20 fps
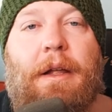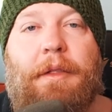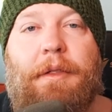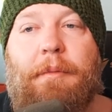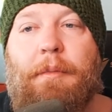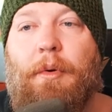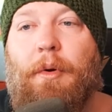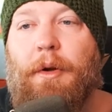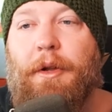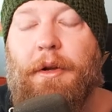the
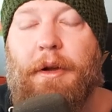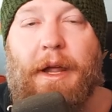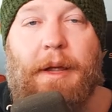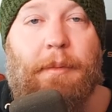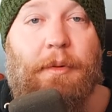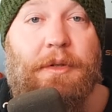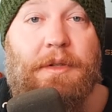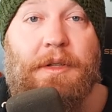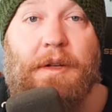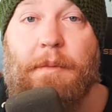more you're
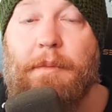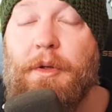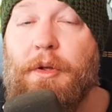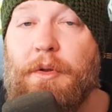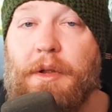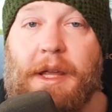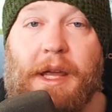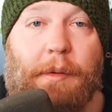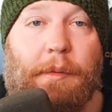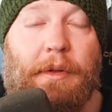able to
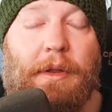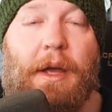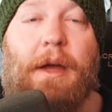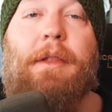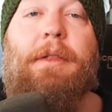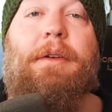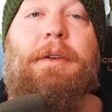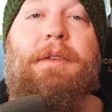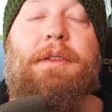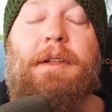communicate with
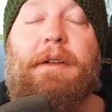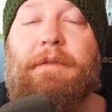others.